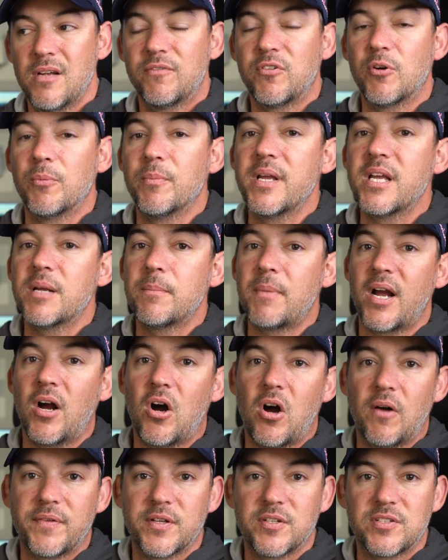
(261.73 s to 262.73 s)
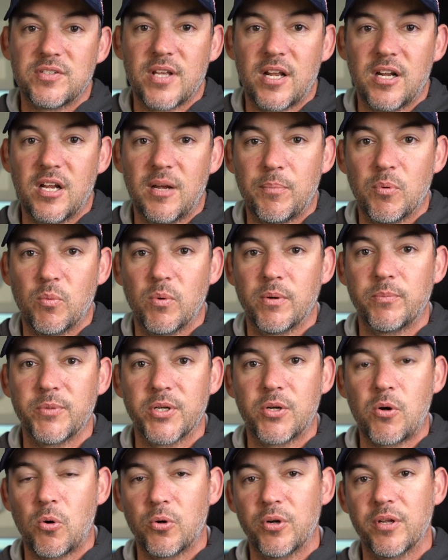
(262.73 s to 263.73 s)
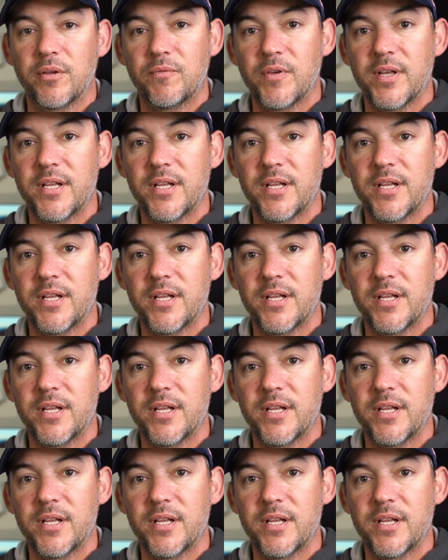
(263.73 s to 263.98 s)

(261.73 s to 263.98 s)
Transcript: For me in my office setup and when I'm recording